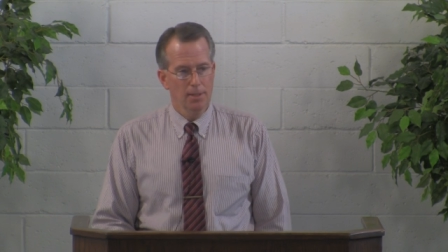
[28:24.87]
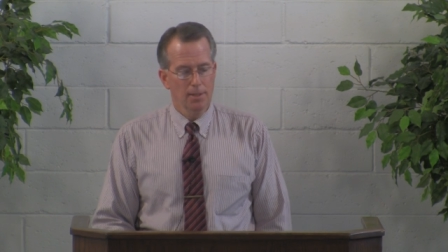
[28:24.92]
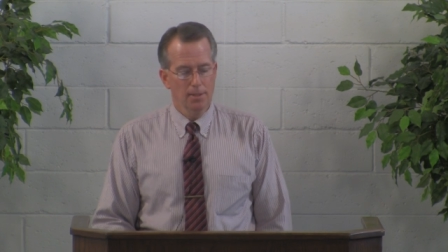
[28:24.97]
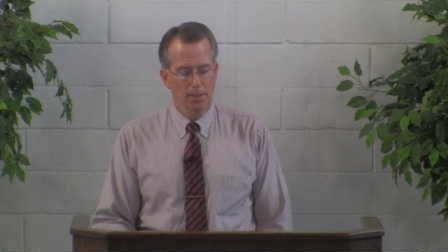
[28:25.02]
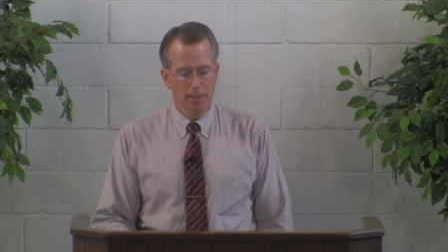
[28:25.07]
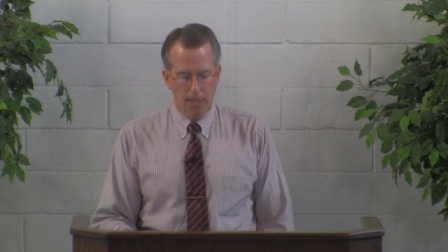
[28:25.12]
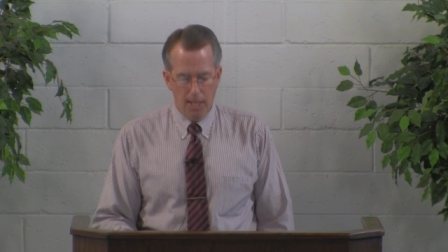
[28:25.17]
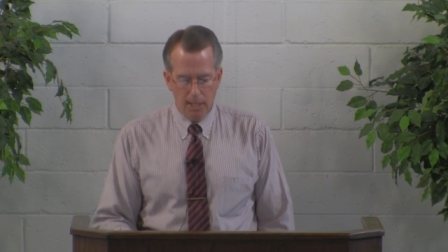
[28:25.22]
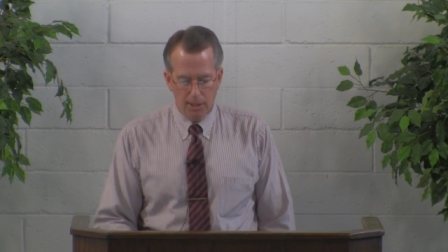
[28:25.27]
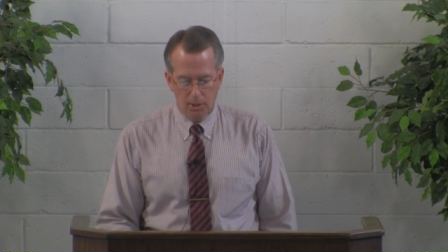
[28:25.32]

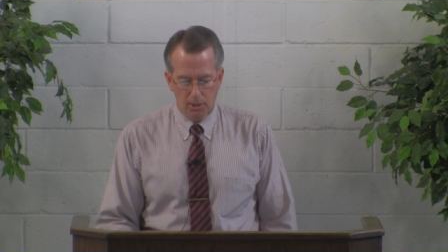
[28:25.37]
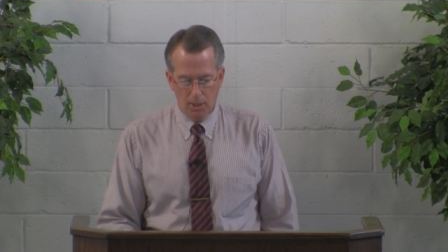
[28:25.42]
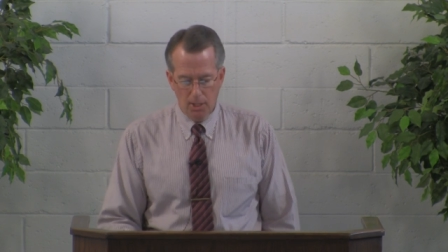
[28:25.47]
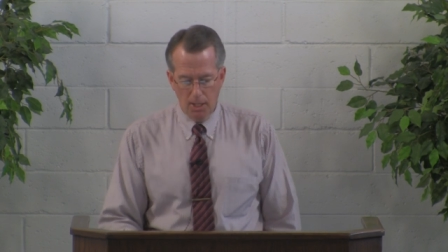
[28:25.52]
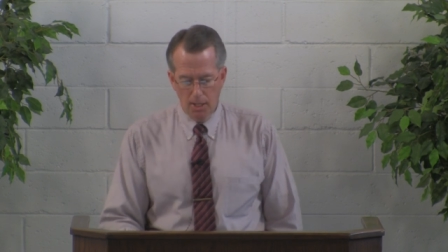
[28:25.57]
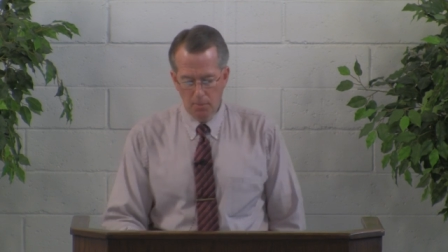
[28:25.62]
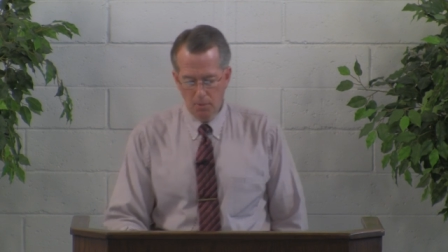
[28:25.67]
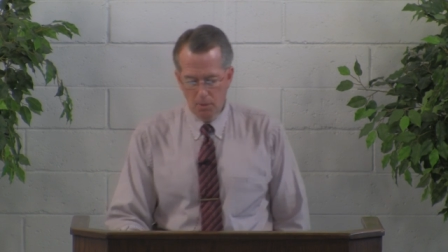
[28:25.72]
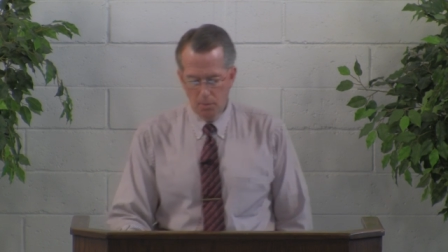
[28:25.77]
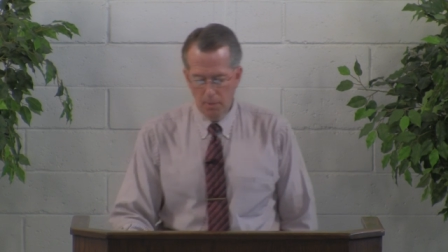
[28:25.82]
the next
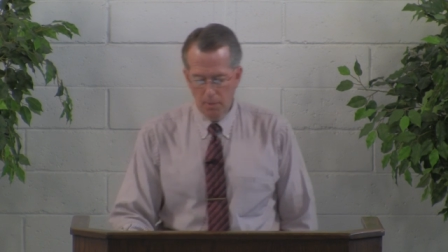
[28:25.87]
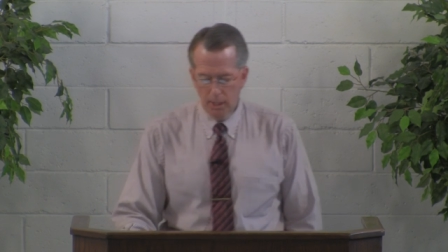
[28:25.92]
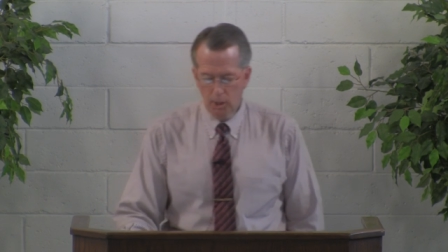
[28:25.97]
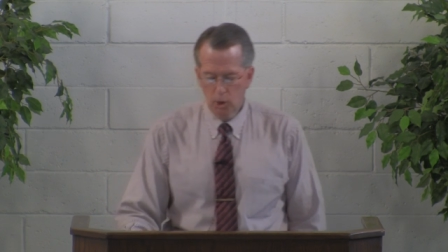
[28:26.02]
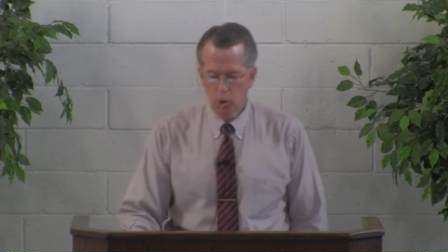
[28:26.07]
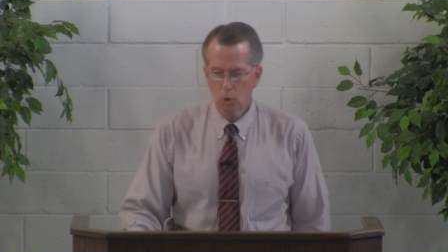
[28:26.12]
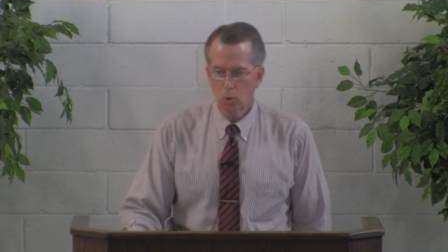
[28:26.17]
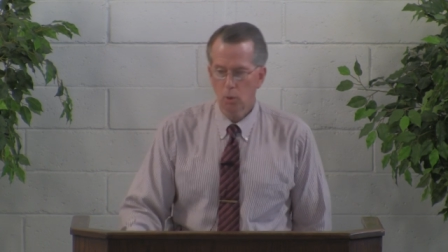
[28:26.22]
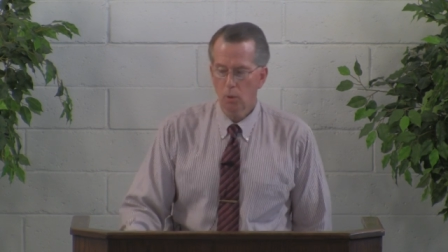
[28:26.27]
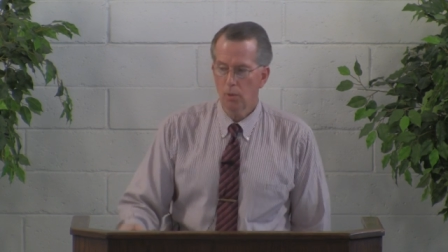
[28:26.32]
time to make
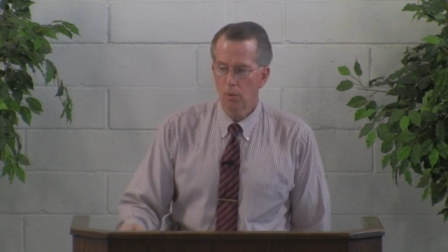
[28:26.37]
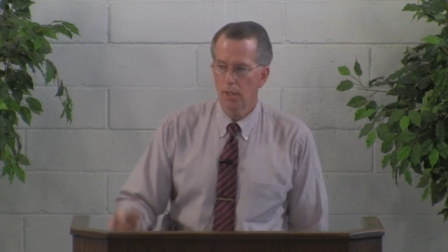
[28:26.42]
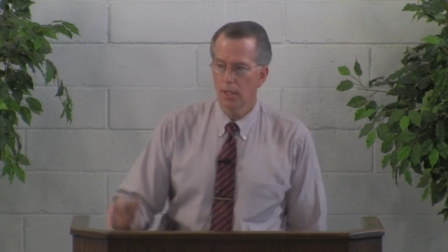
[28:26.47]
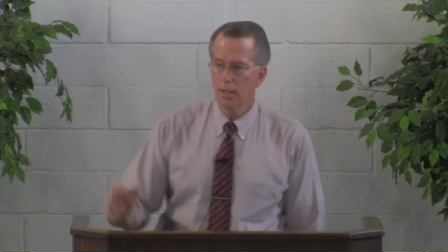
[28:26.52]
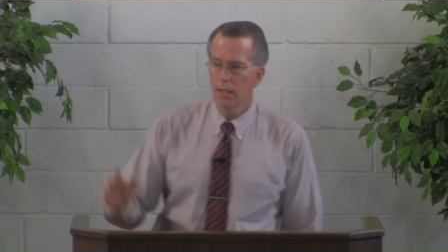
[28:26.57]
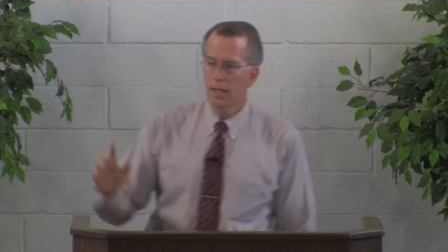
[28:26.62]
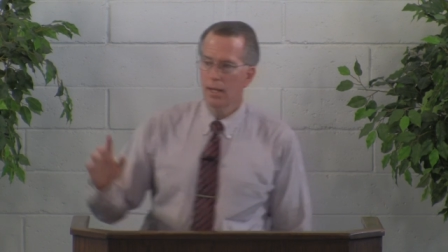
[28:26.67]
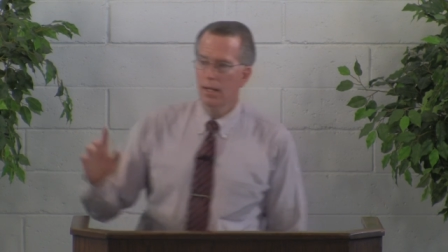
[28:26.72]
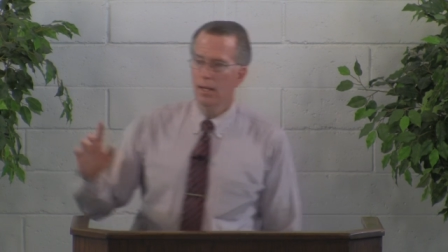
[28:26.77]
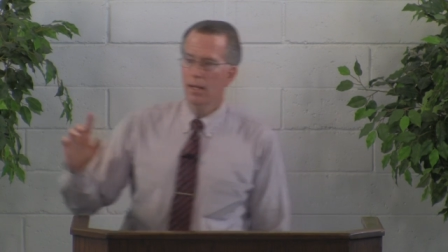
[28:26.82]
sure that
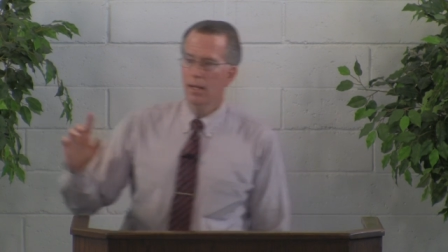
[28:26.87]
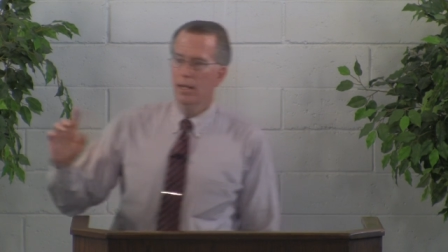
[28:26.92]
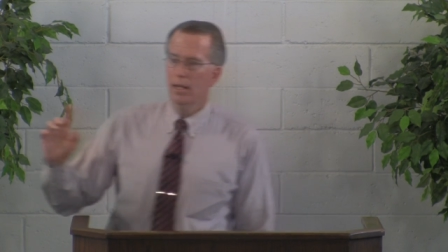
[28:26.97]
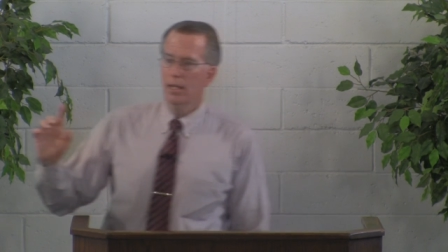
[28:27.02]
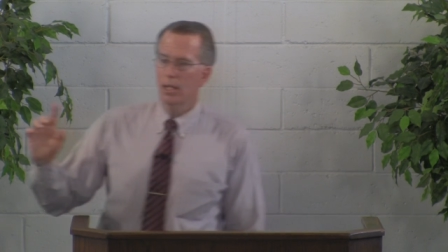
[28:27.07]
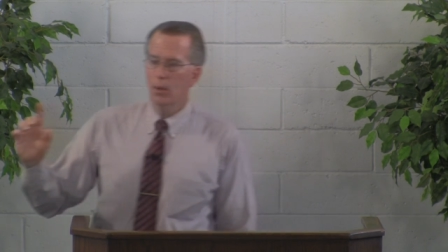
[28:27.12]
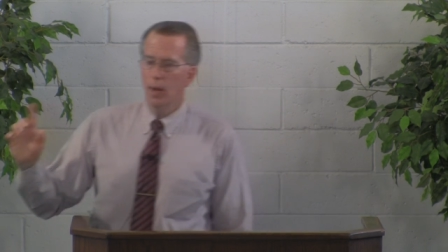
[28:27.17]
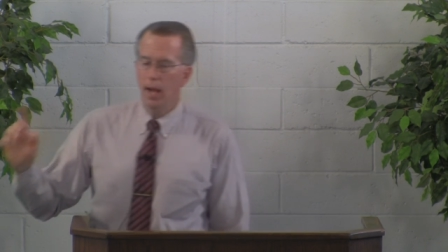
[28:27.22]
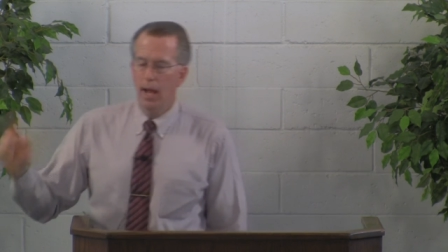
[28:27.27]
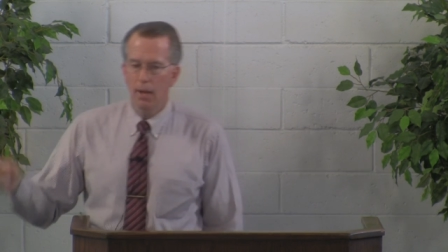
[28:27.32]

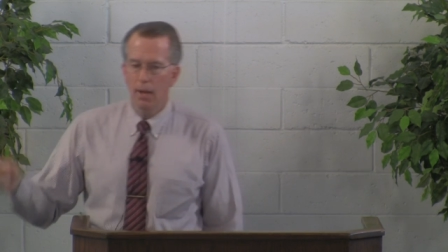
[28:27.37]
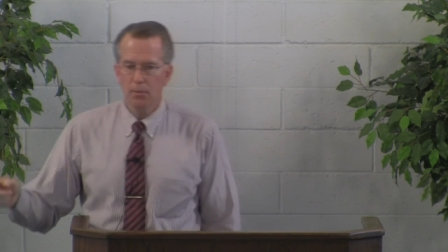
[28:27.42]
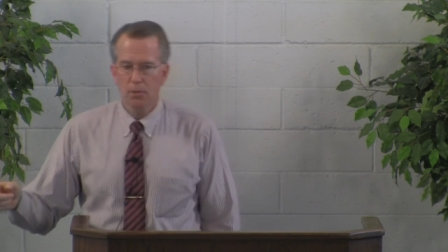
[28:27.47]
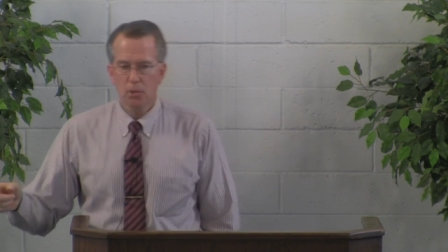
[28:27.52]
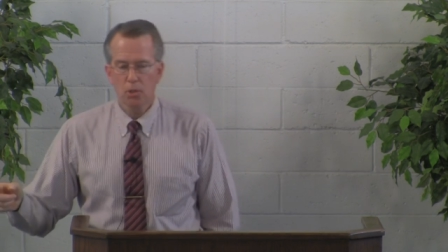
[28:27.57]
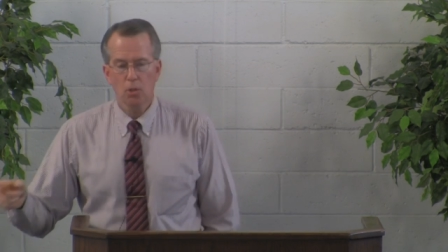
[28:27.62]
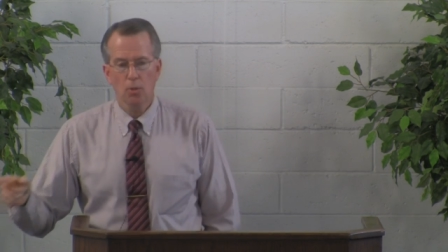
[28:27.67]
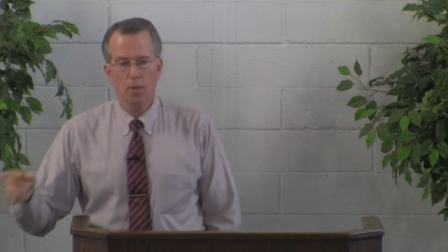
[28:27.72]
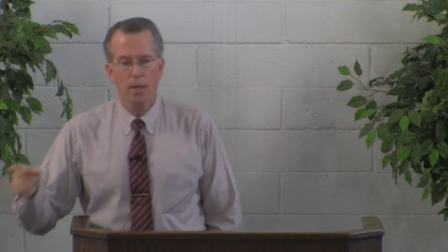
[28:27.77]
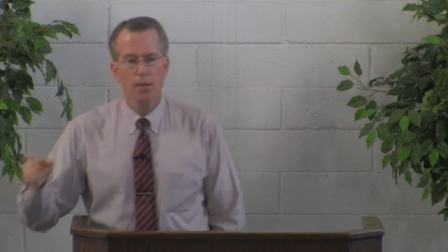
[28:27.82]
you have the
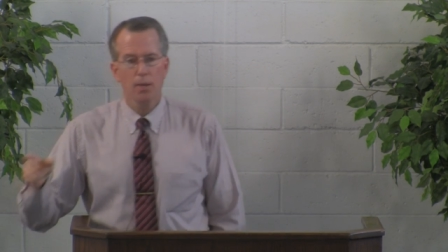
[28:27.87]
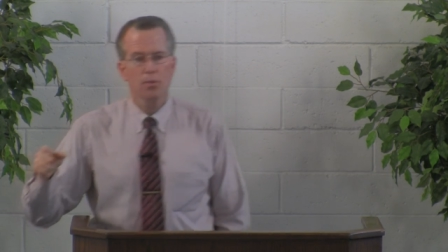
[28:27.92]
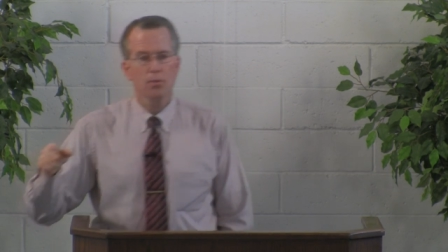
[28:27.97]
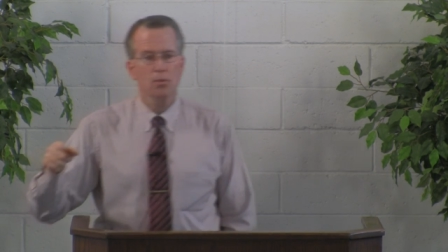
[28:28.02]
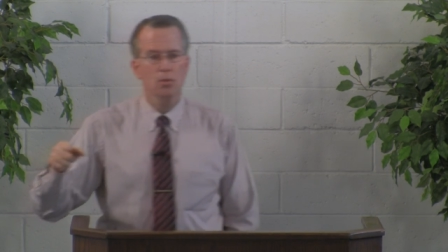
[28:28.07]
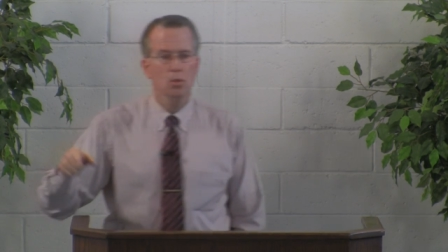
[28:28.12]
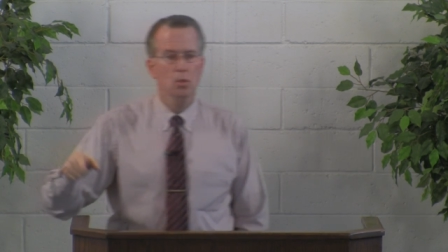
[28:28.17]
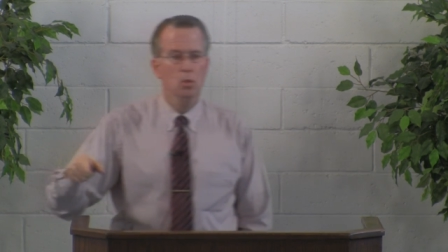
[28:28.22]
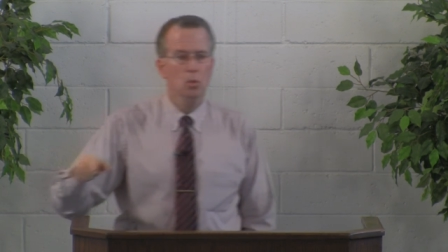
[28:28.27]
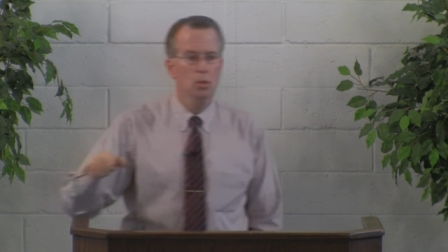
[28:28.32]

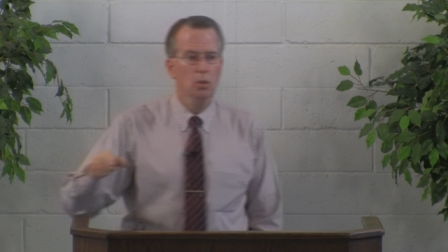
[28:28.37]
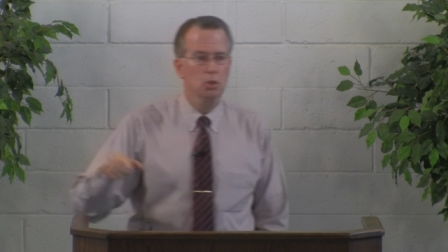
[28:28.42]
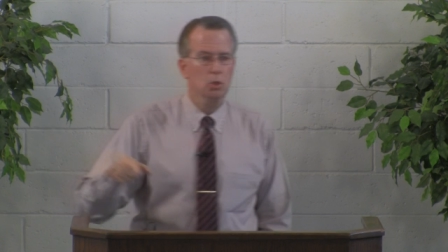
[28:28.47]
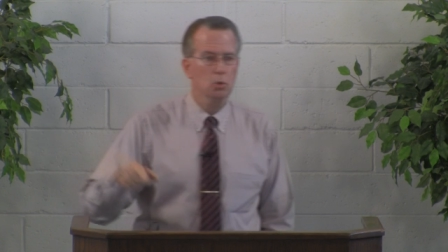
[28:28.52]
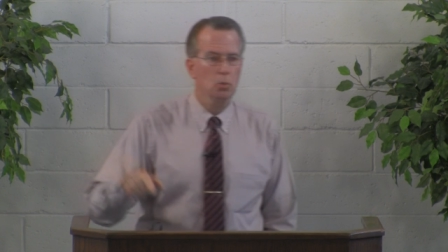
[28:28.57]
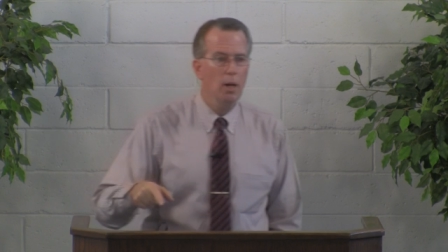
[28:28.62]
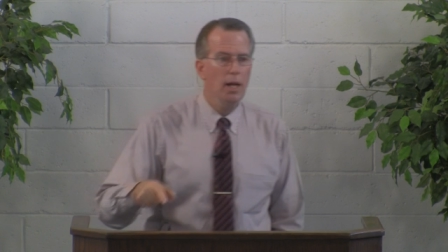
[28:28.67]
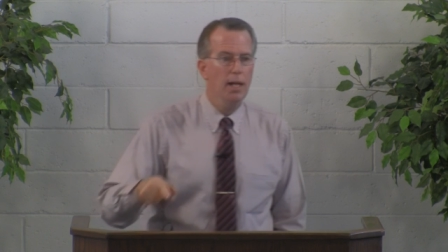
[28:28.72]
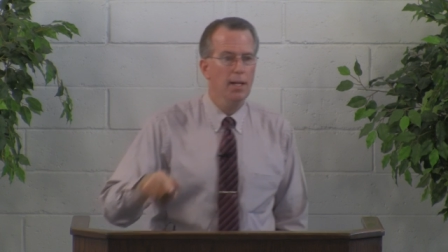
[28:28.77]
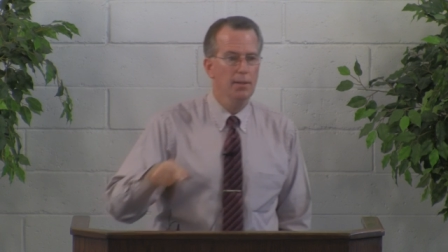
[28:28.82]
strength to do what's
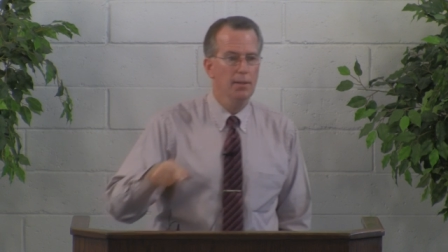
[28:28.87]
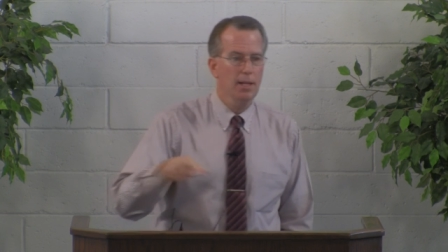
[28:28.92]
right.